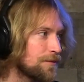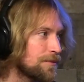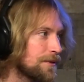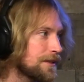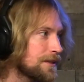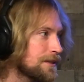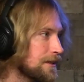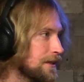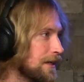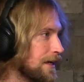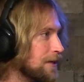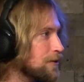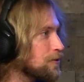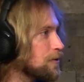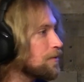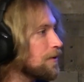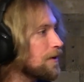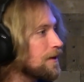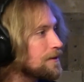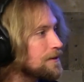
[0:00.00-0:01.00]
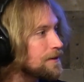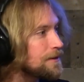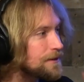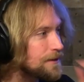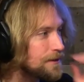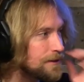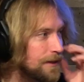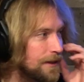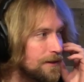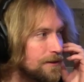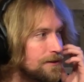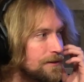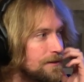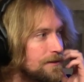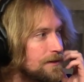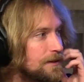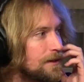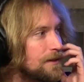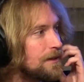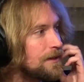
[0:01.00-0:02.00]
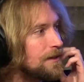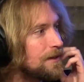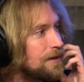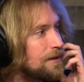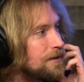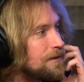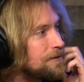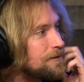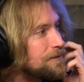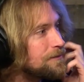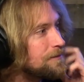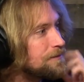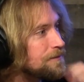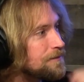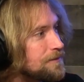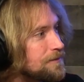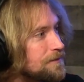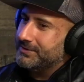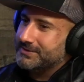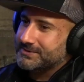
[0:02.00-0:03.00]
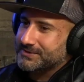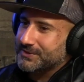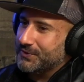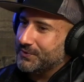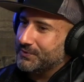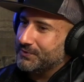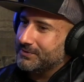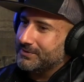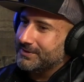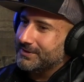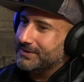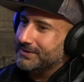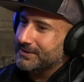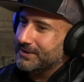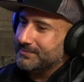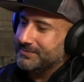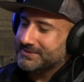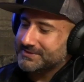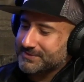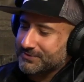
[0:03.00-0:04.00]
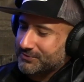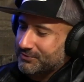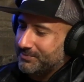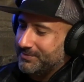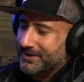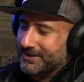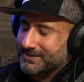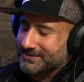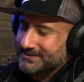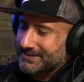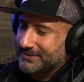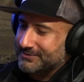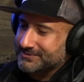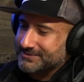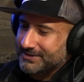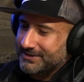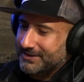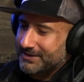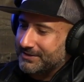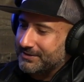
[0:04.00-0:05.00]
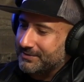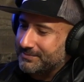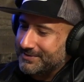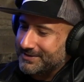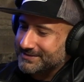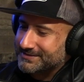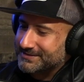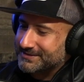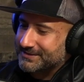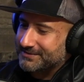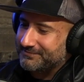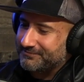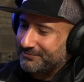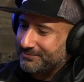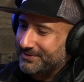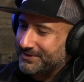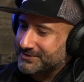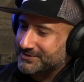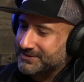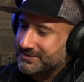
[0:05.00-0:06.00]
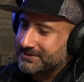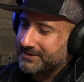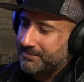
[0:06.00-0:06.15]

But it's a natural process, a cycle. Wow. So let me circle back because that was a lot of amazing information.